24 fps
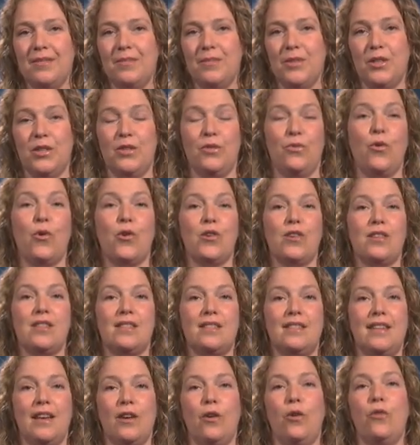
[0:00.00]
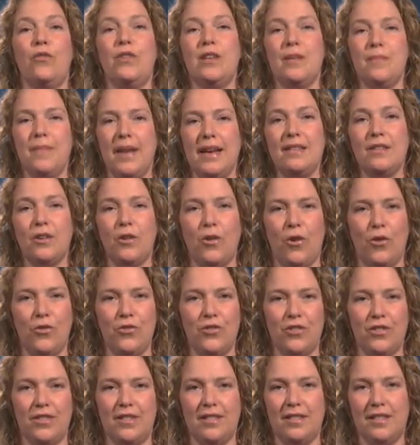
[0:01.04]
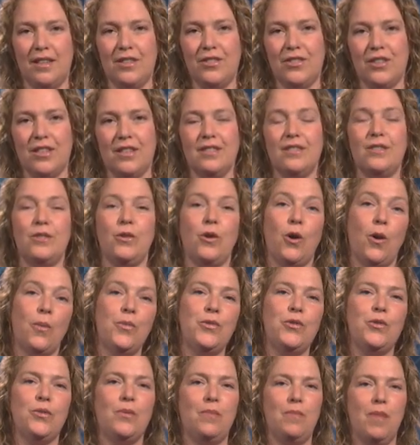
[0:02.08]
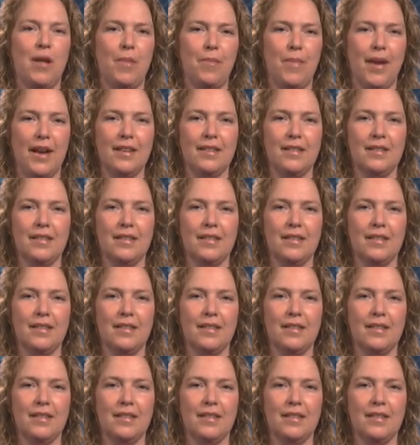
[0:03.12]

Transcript: because of course they already made the conscious decision to come to a blood bank.